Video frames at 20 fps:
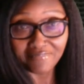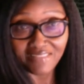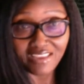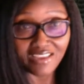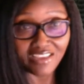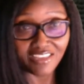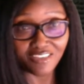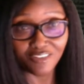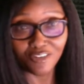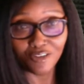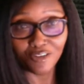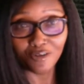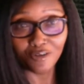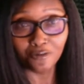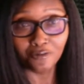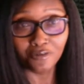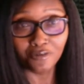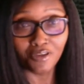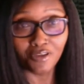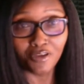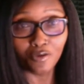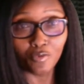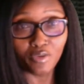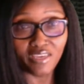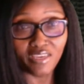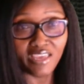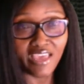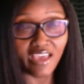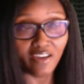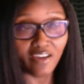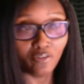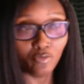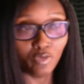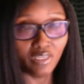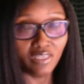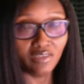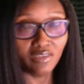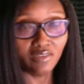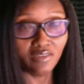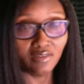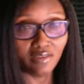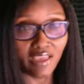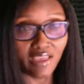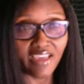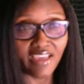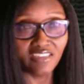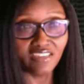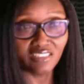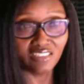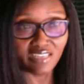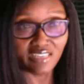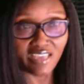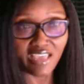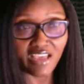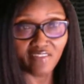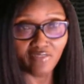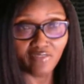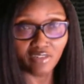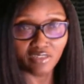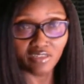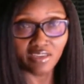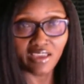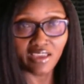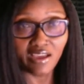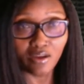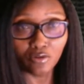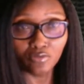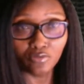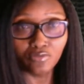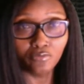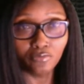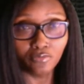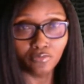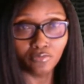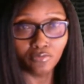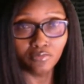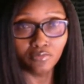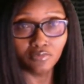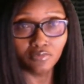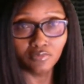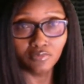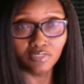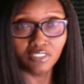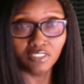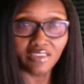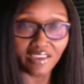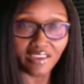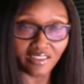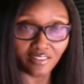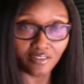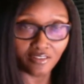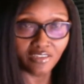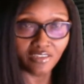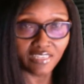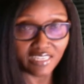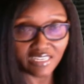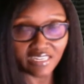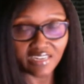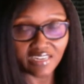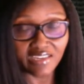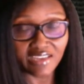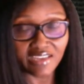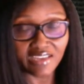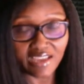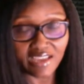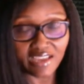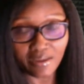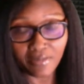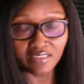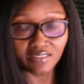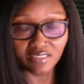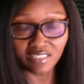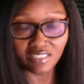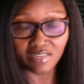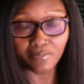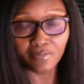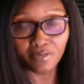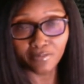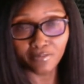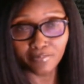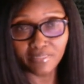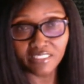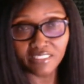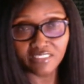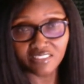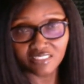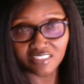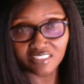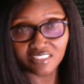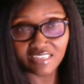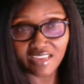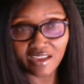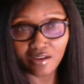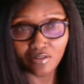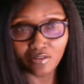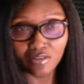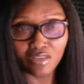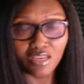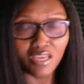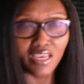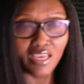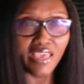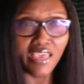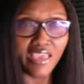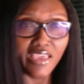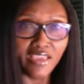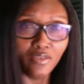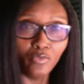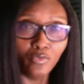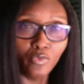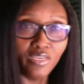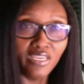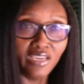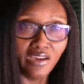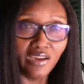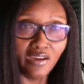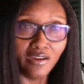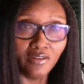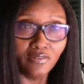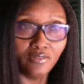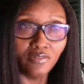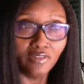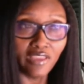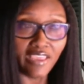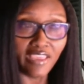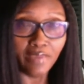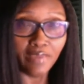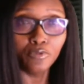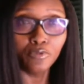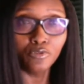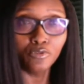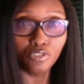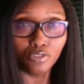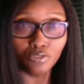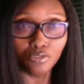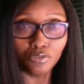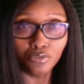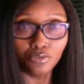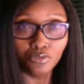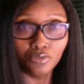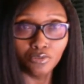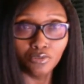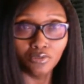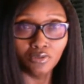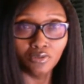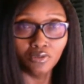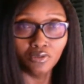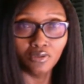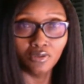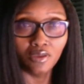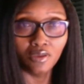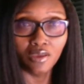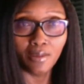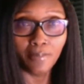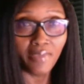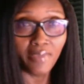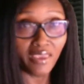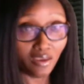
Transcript: We actually have an account together. Again, I got a separate business account, and we are able to pay